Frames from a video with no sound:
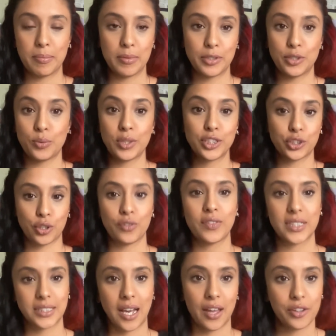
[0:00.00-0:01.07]
doing
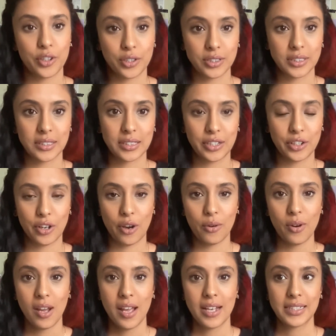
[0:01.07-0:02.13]
service to others, you
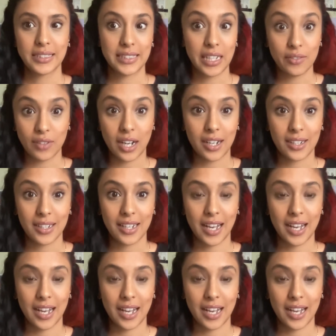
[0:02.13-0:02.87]
know, seva.